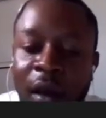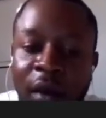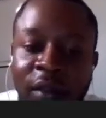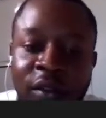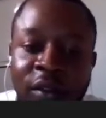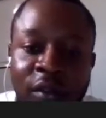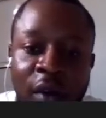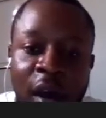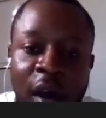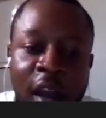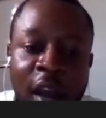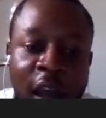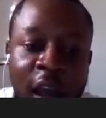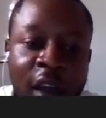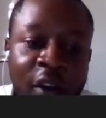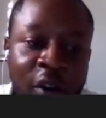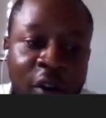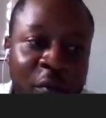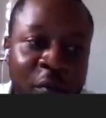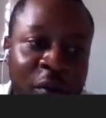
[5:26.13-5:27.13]
So
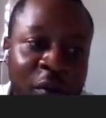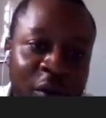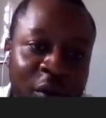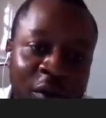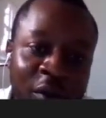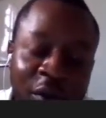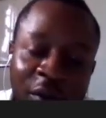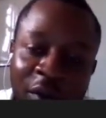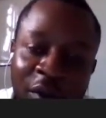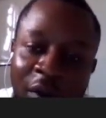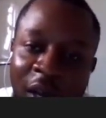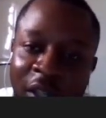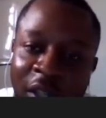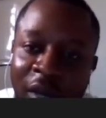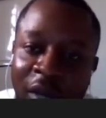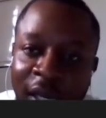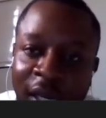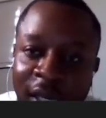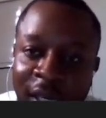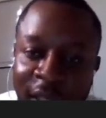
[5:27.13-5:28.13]
I hope you
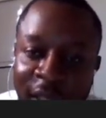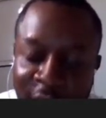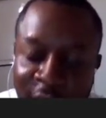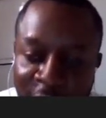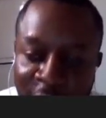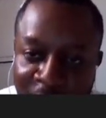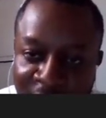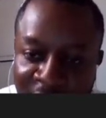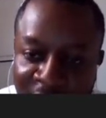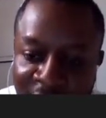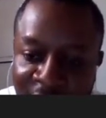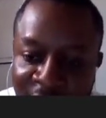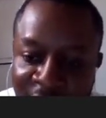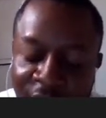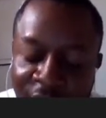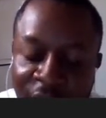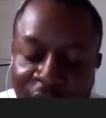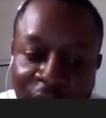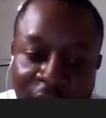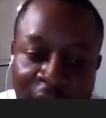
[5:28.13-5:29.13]
actually get something.
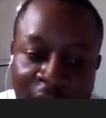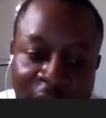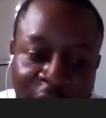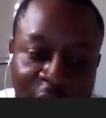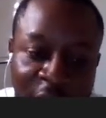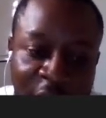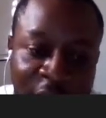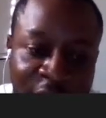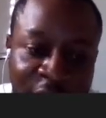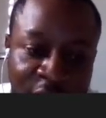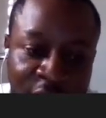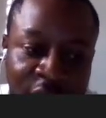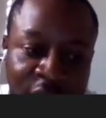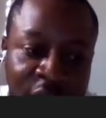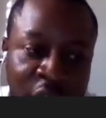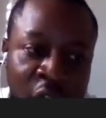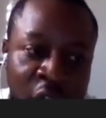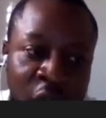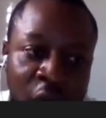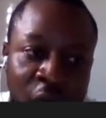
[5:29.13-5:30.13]
So if you have your
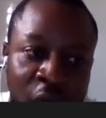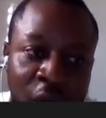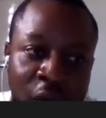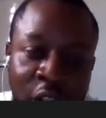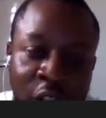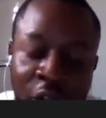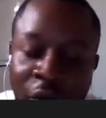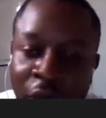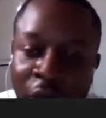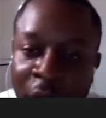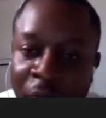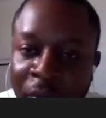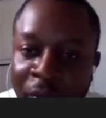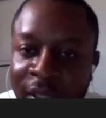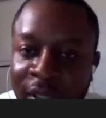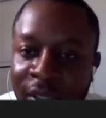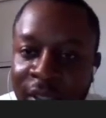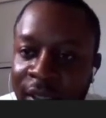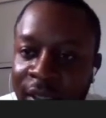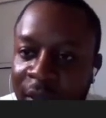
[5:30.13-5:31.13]
phone, you
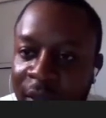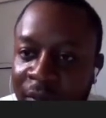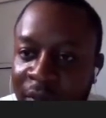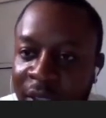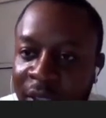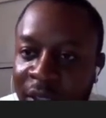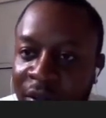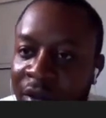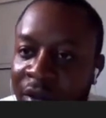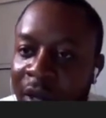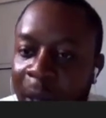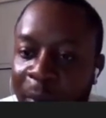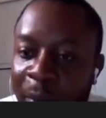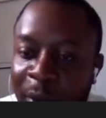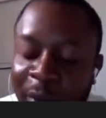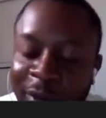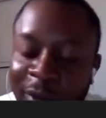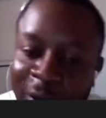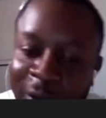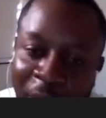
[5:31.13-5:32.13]
repeat the same thing. You can be
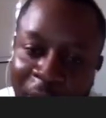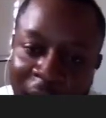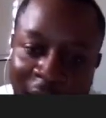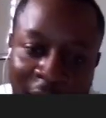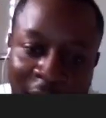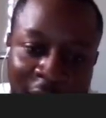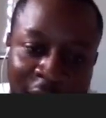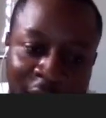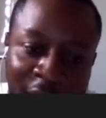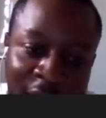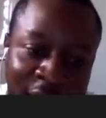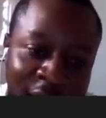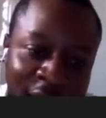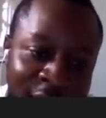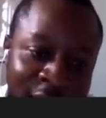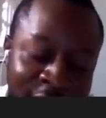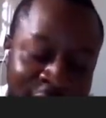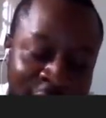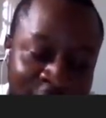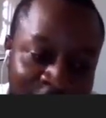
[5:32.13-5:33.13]
able to pick a
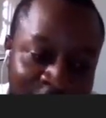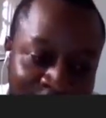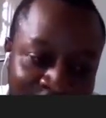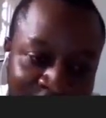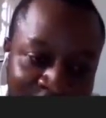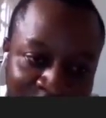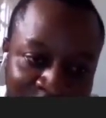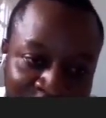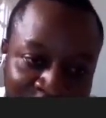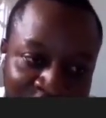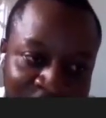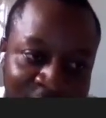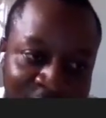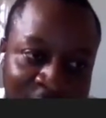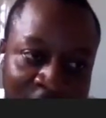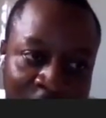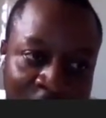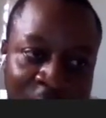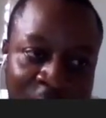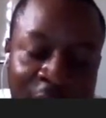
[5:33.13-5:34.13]
coordinate. It's a very simple
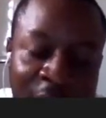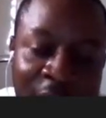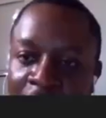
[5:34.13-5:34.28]
step.